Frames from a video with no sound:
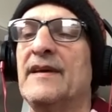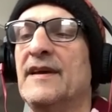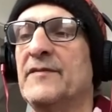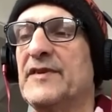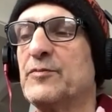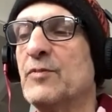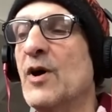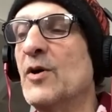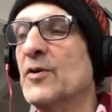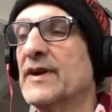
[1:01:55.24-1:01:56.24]
if it's
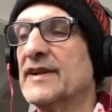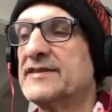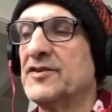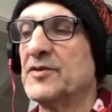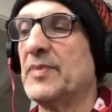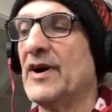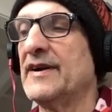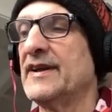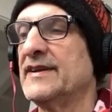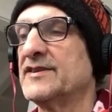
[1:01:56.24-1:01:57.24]
rogue and it's in your
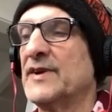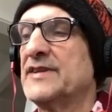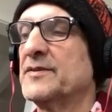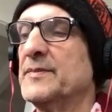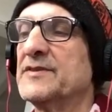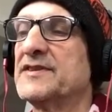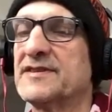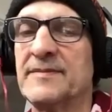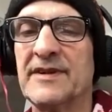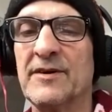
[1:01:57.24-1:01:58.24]
body, it trains your immune
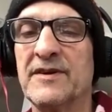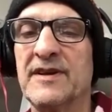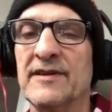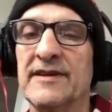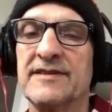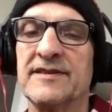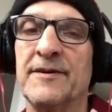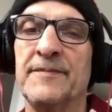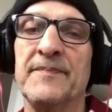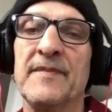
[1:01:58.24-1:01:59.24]
system to go kill it.
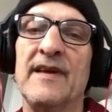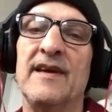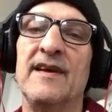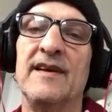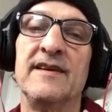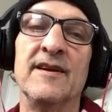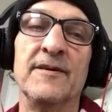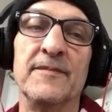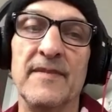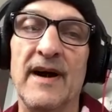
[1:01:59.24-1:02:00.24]
So,
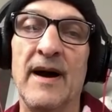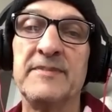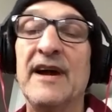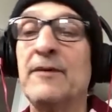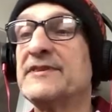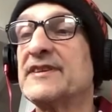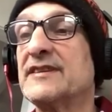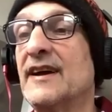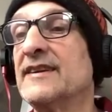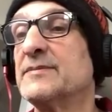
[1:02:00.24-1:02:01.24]
I'm down with the
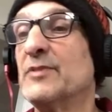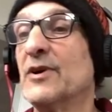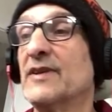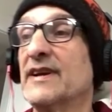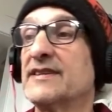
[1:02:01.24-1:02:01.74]
science, bro. Like